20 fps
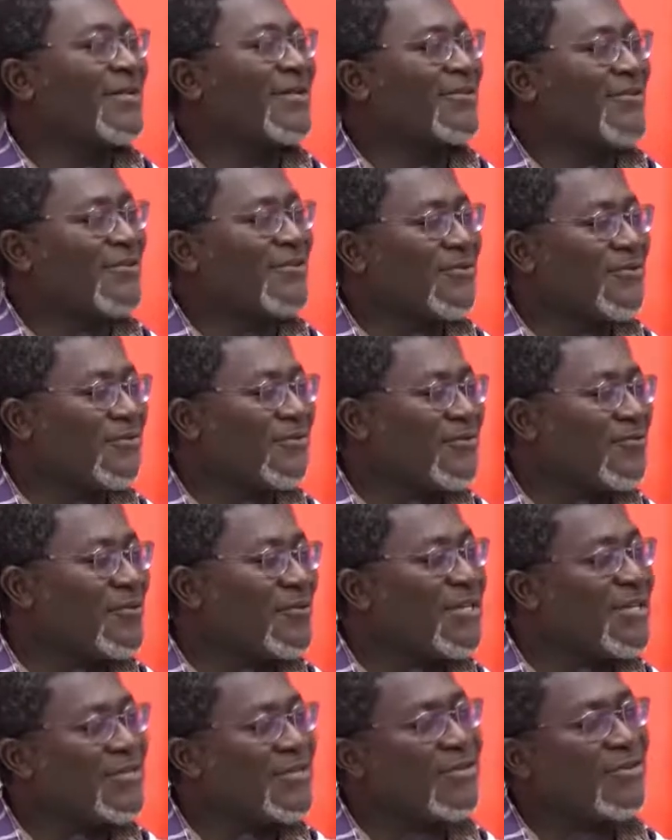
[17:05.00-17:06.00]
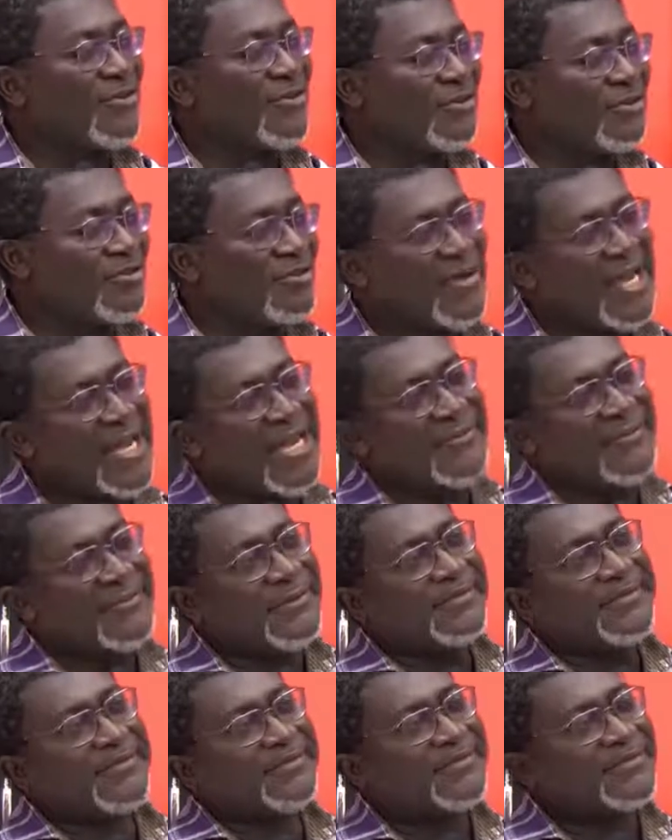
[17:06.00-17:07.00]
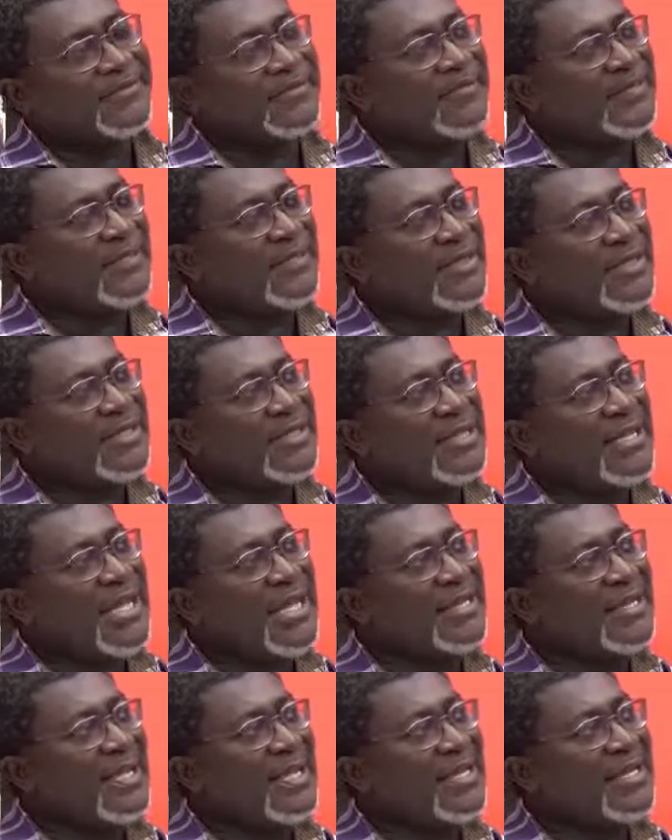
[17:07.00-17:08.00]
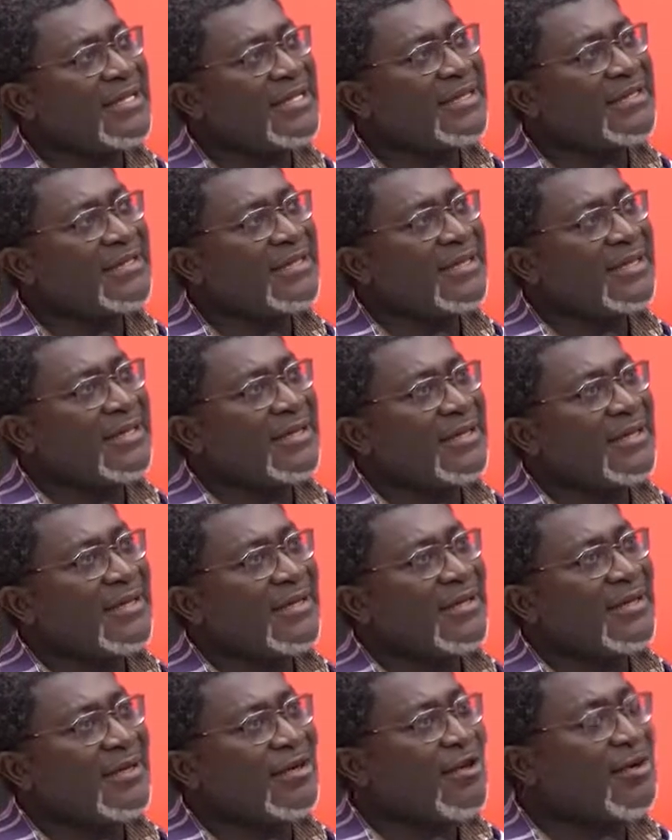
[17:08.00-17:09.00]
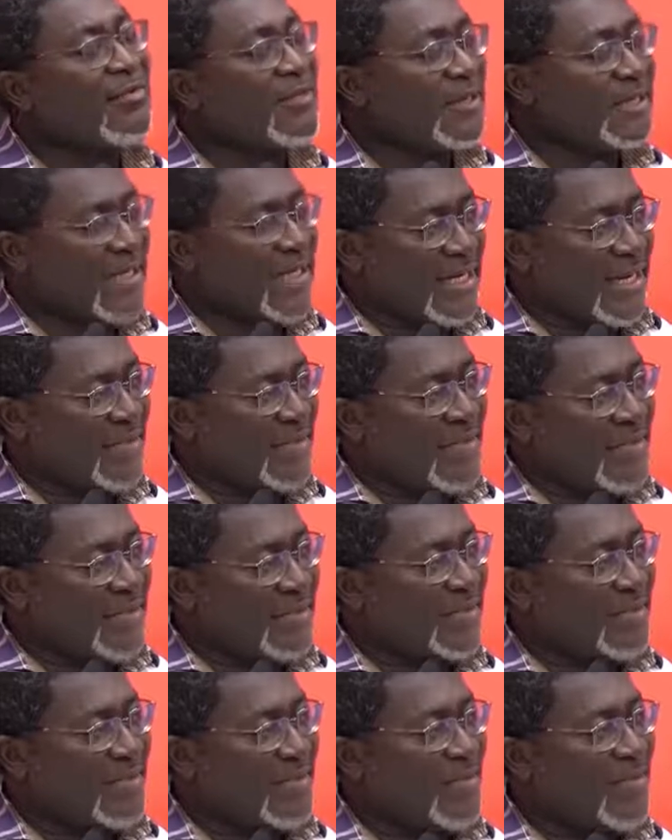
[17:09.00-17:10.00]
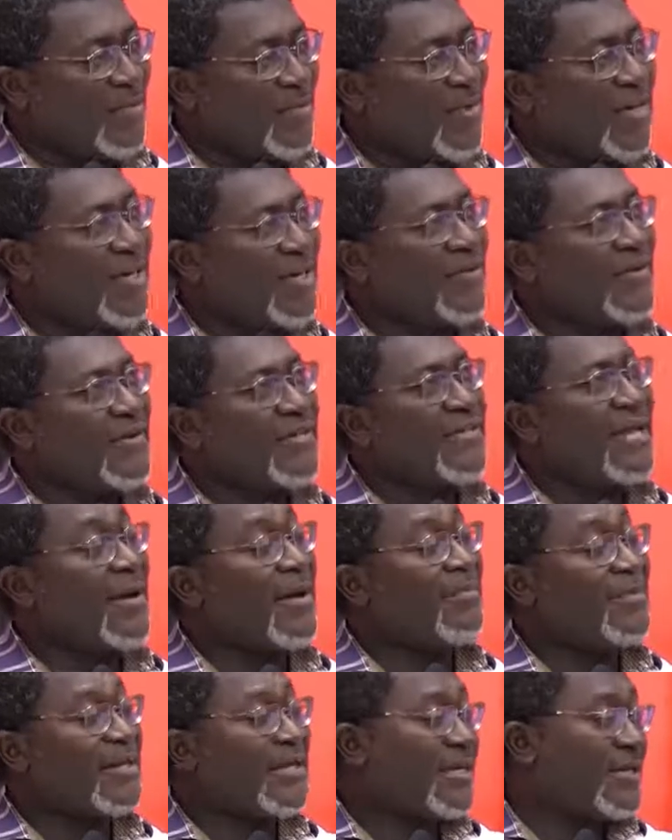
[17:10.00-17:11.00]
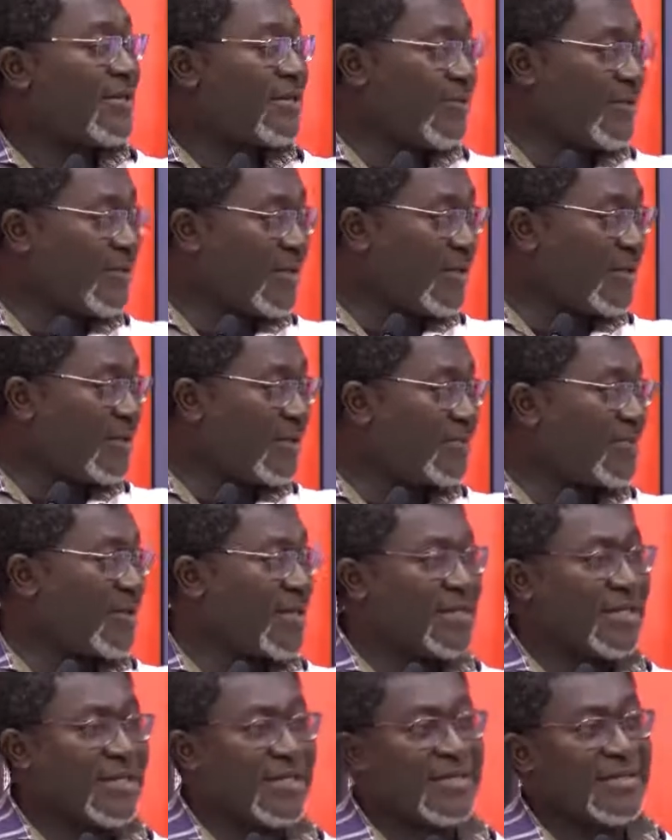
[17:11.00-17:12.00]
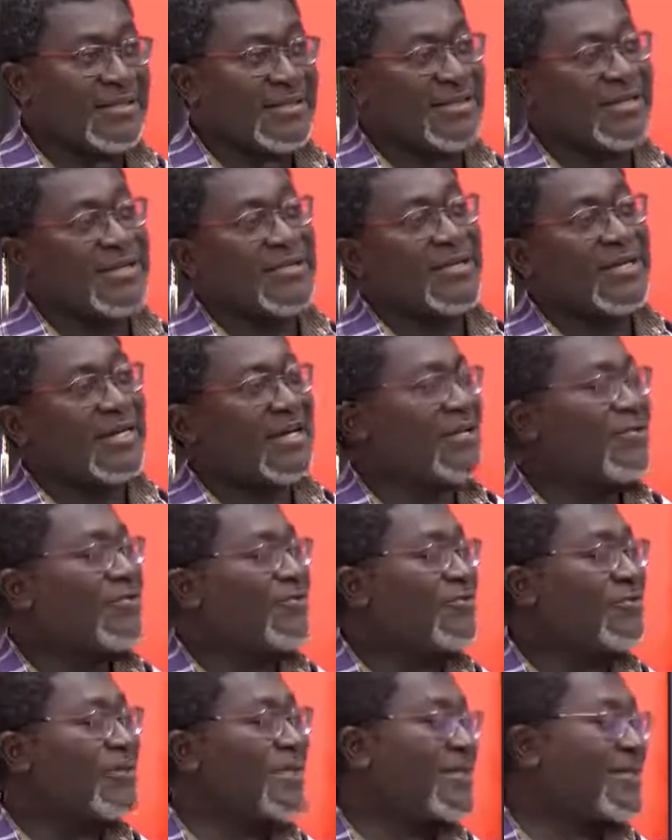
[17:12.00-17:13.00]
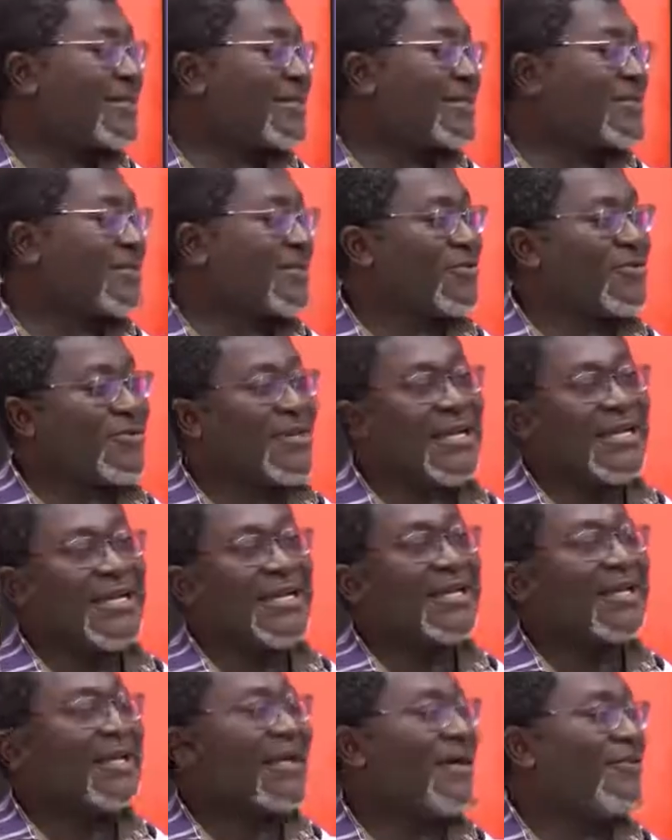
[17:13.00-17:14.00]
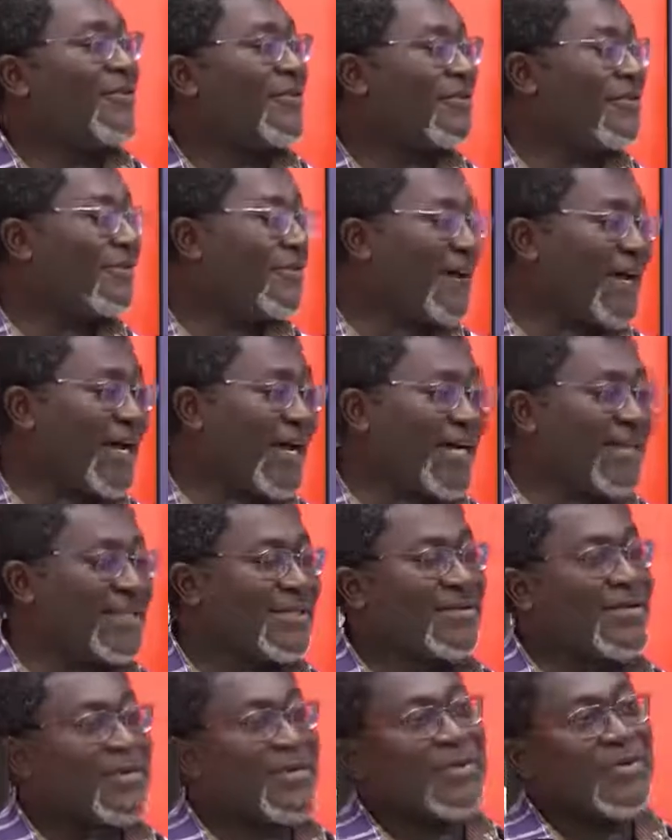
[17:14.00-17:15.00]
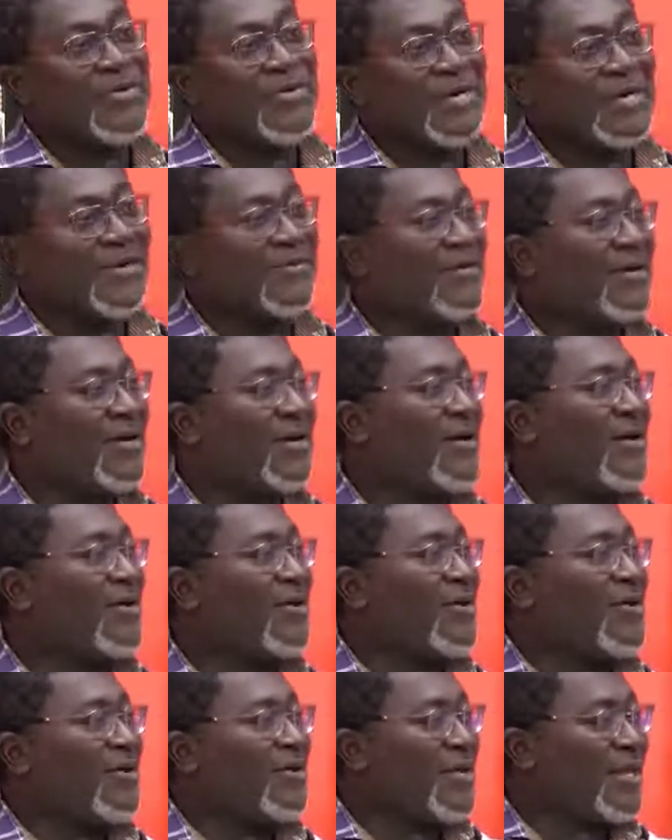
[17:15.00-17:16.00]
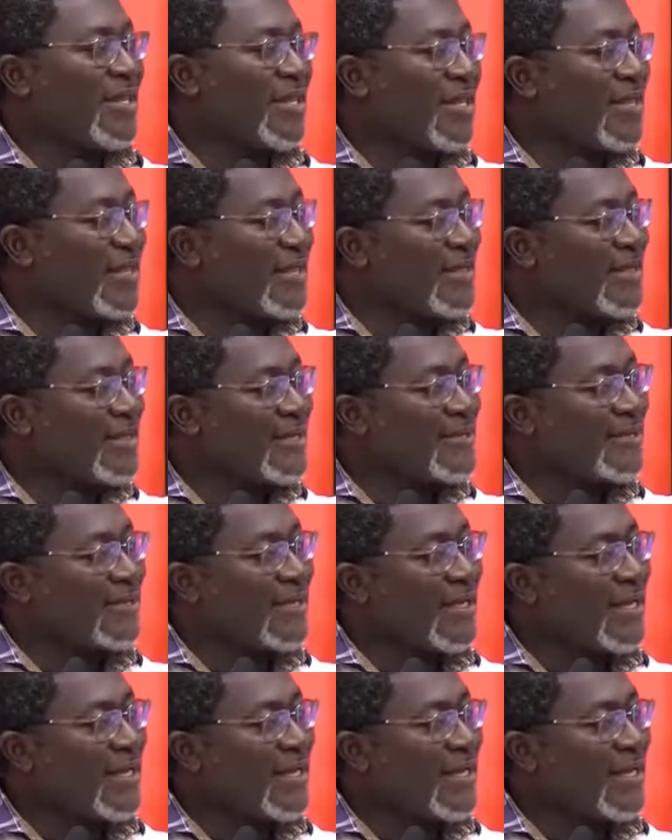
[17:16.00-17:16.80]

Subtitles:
sort of reason or drive, and that is global dynamics. Whatever is happening in the world, whether it's countries disagreeing, having fights, whatever, whether it's